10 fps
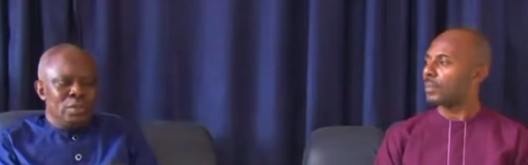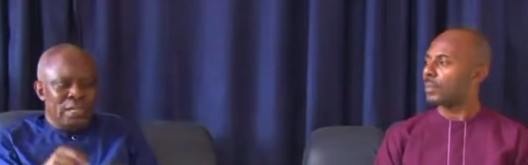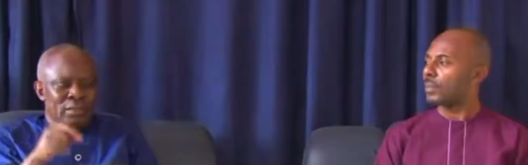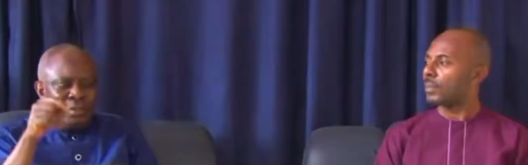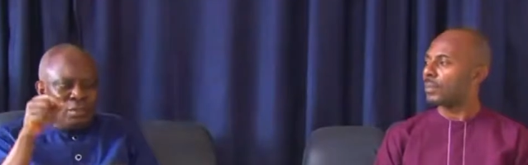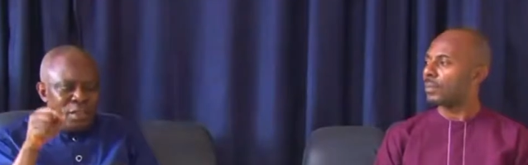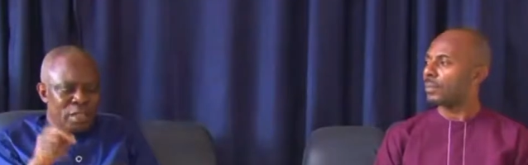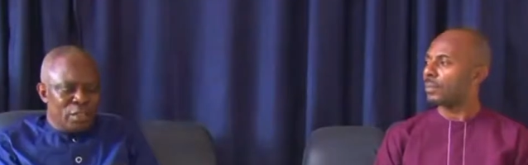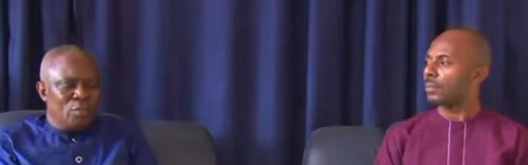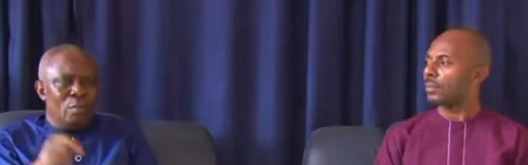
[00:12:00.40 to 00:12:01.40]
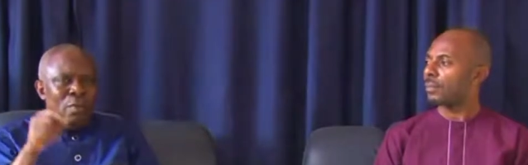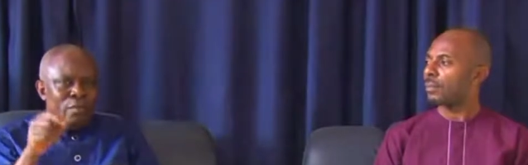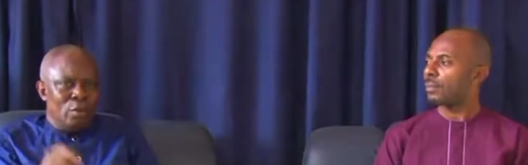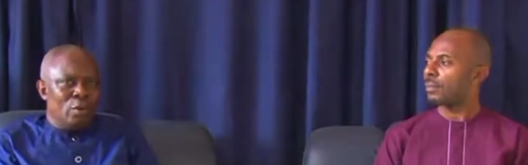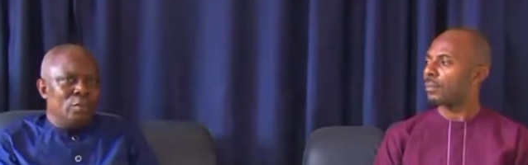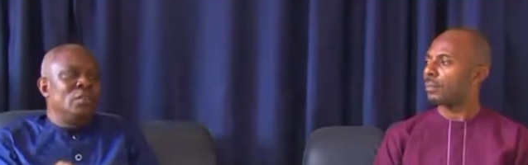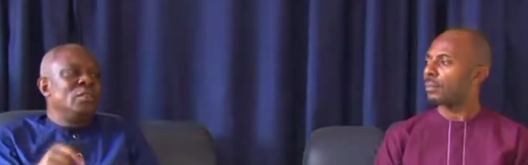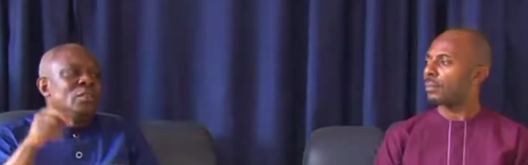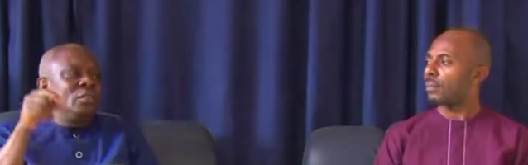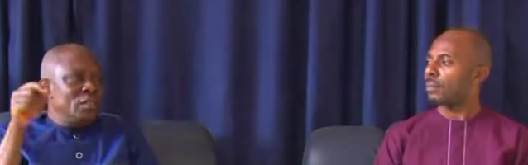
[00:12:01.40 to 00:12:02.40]
Speaker 1: that the kingdom of God
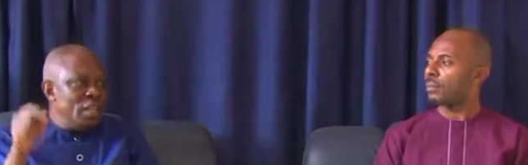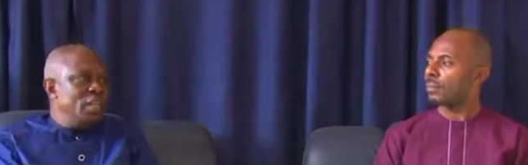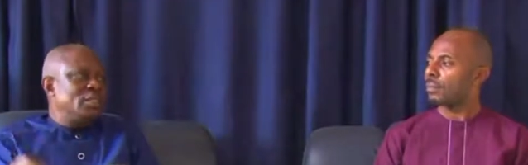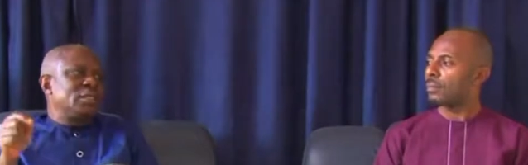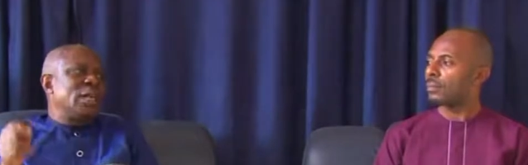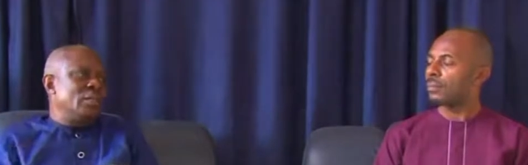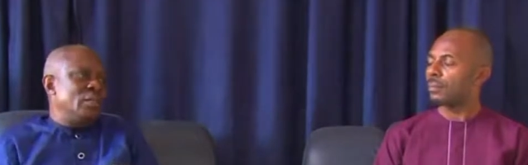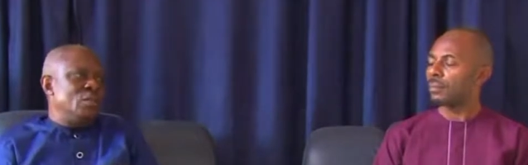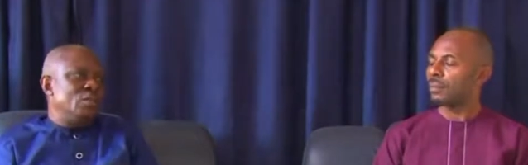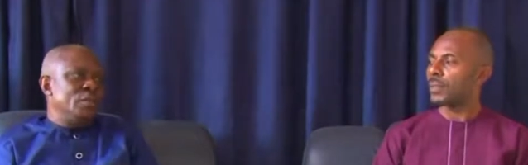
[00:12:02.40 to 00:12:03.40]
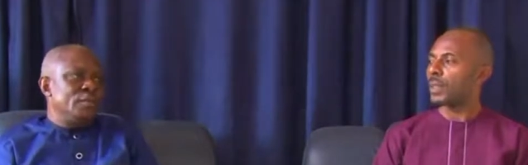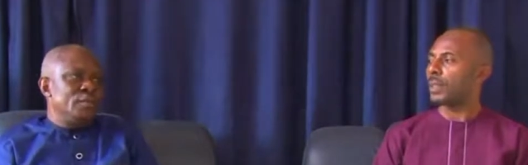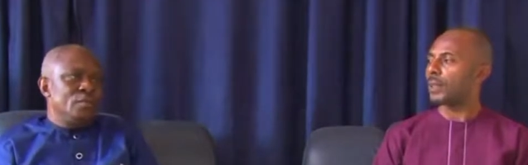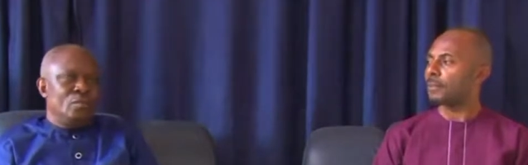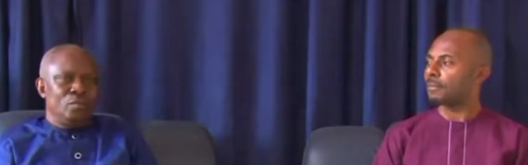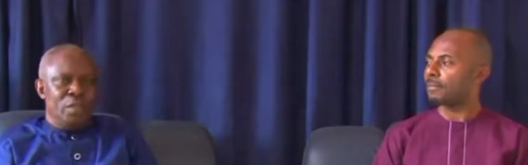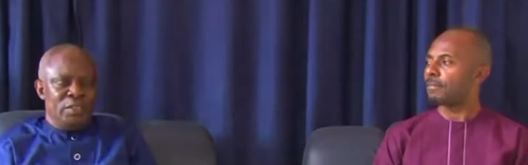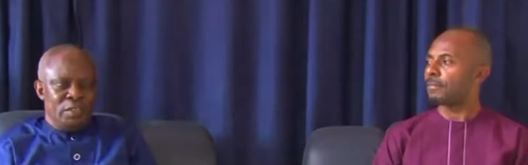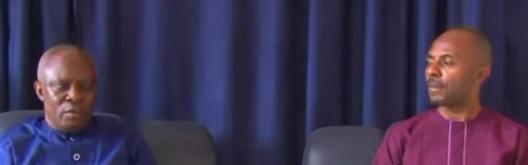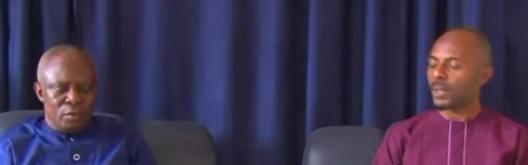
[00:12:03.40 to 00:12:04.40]
is standing on.
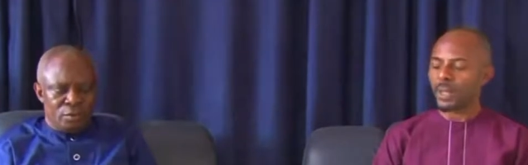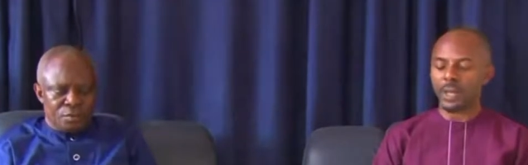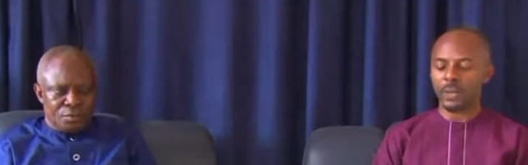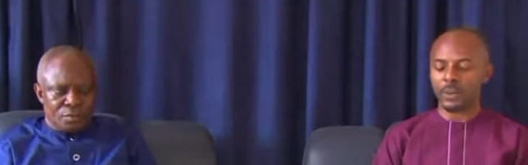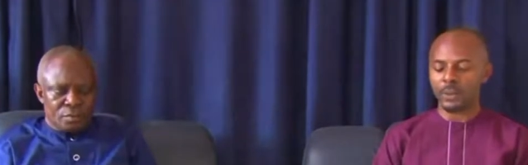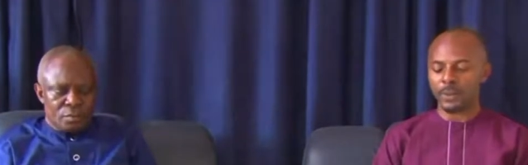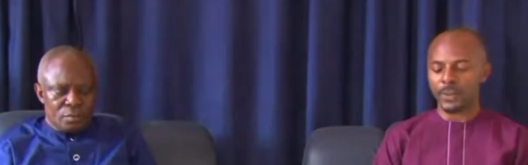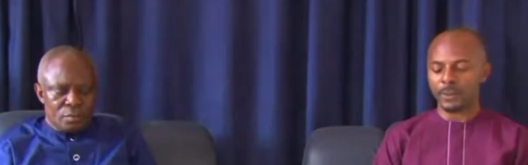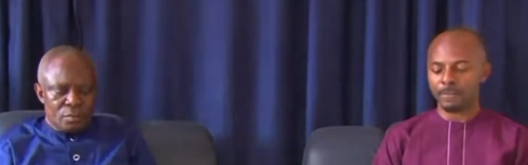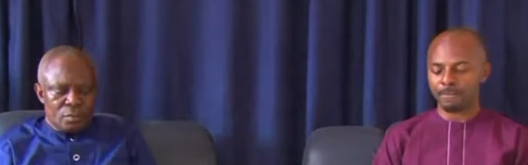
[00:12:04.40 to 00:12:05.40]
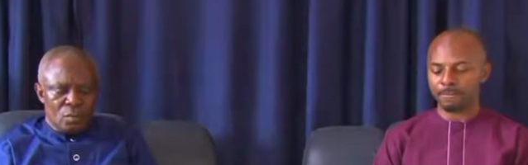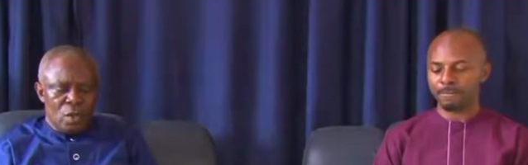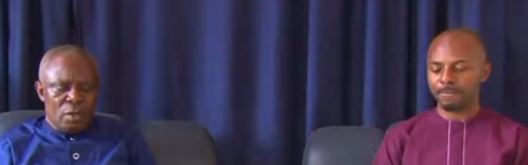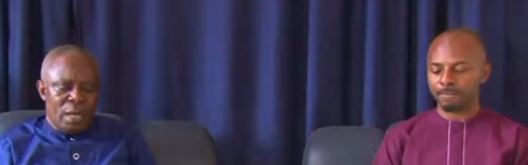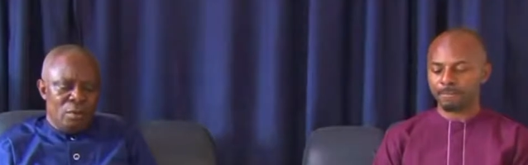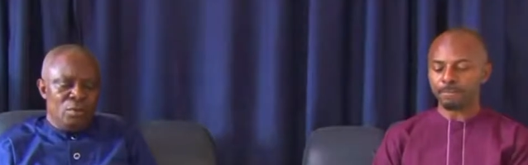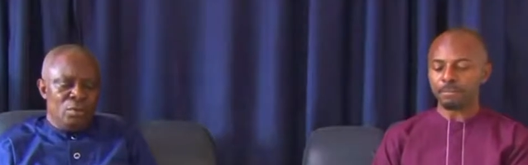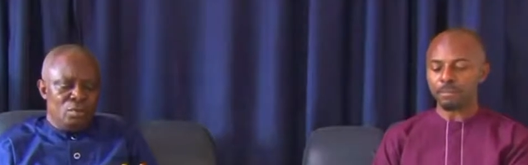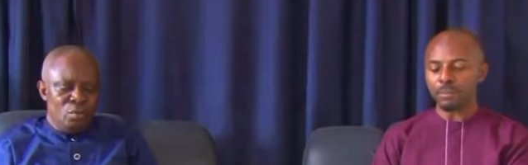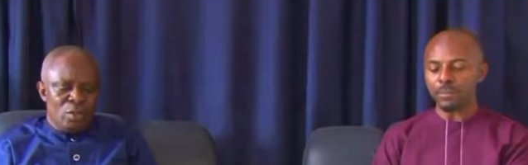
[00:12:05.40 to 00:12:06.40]
Praise the Lord.
Speaker 2: Hallelujah.
Speaker 1: Now
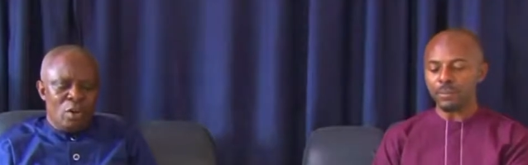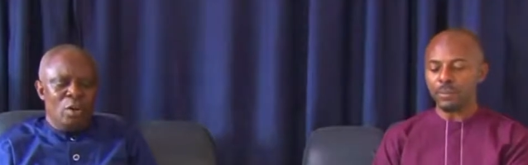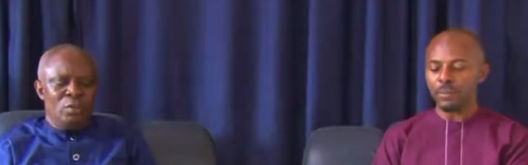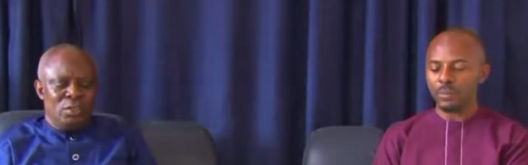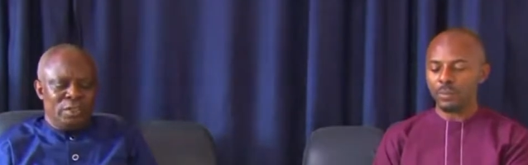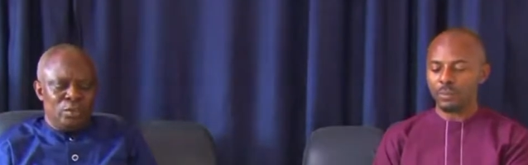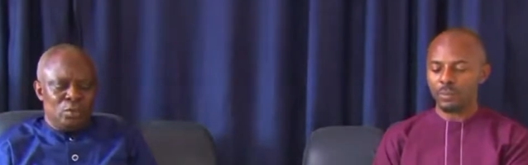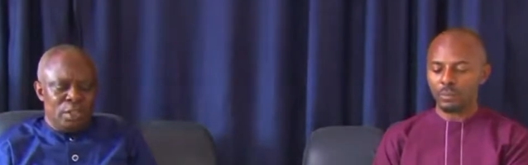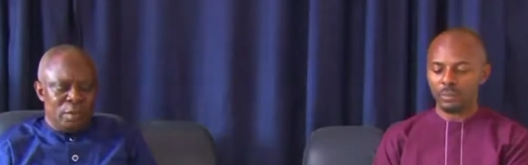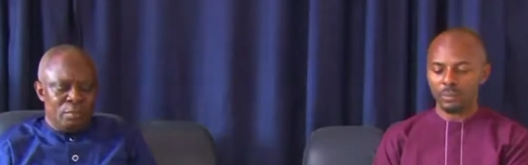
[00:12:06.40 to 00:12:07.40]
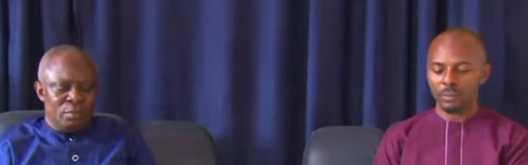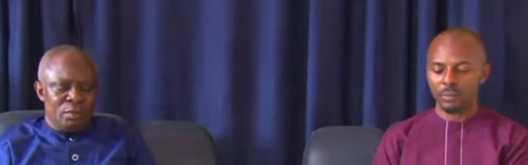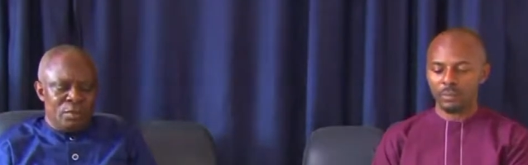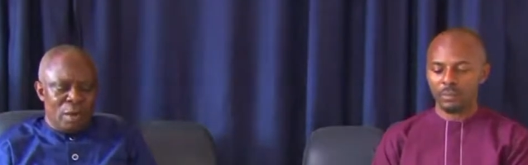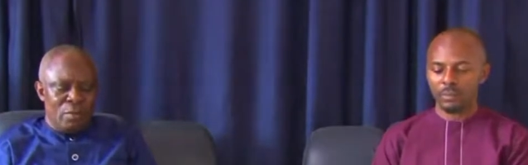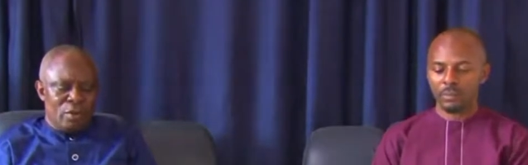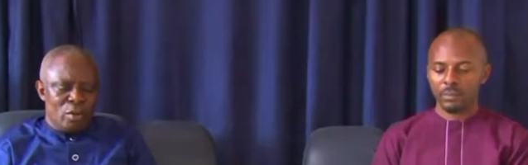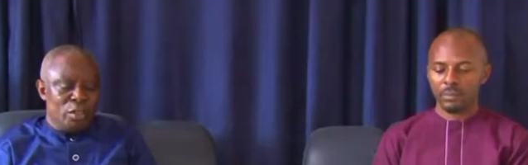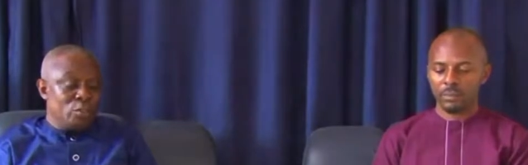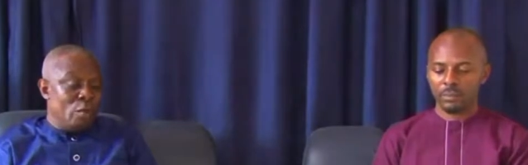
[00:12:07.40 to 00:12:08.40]
we go straight to them, and we
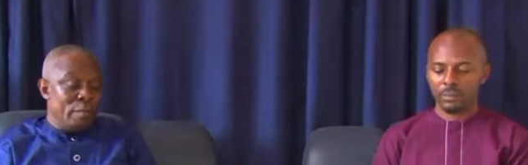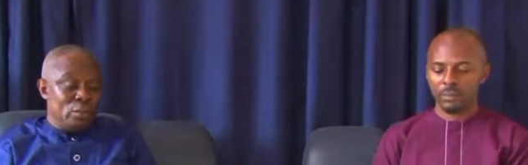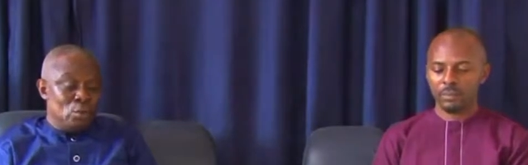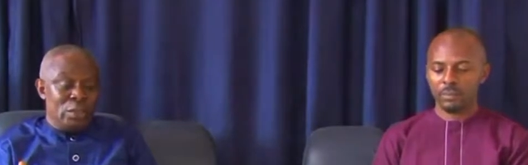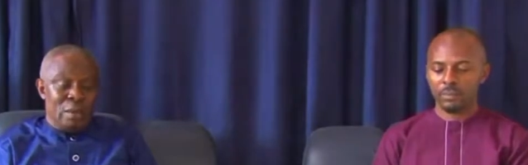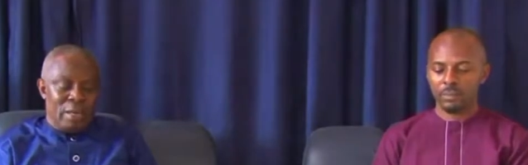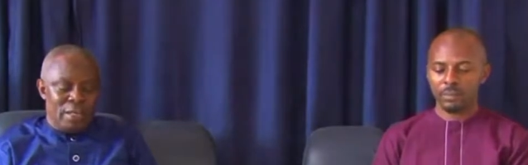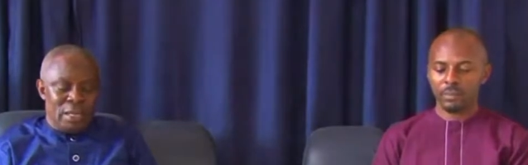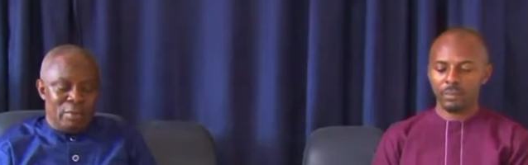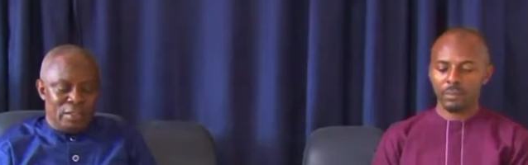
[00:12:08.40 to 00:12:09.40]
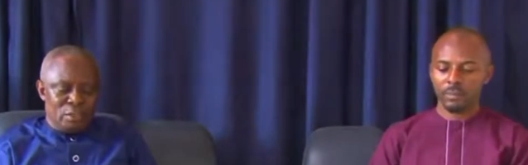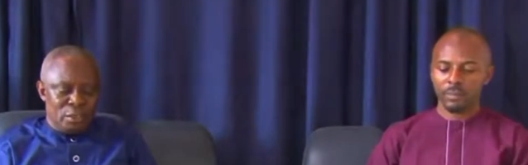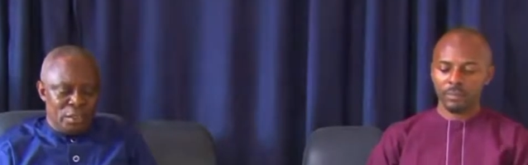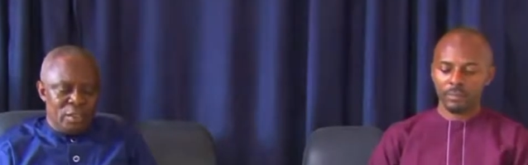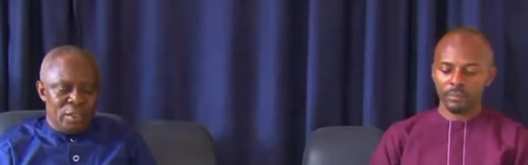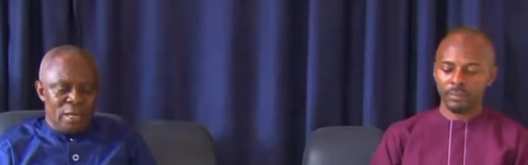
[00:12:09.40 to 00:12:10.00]
call it number two in our in our study